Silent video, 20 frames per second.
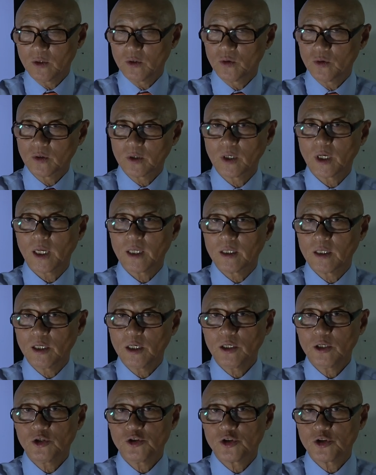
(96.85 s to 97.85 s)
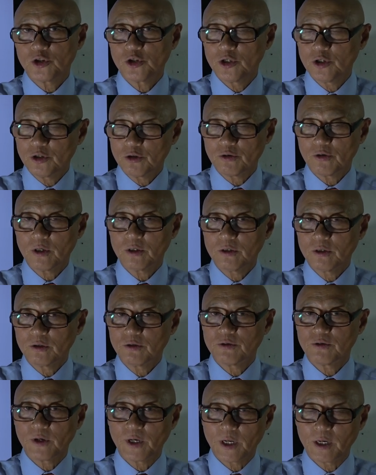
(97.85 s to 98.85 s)
who can teach instructor
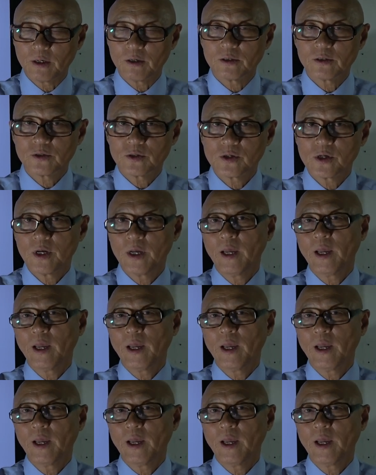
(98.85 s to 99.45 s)
trainers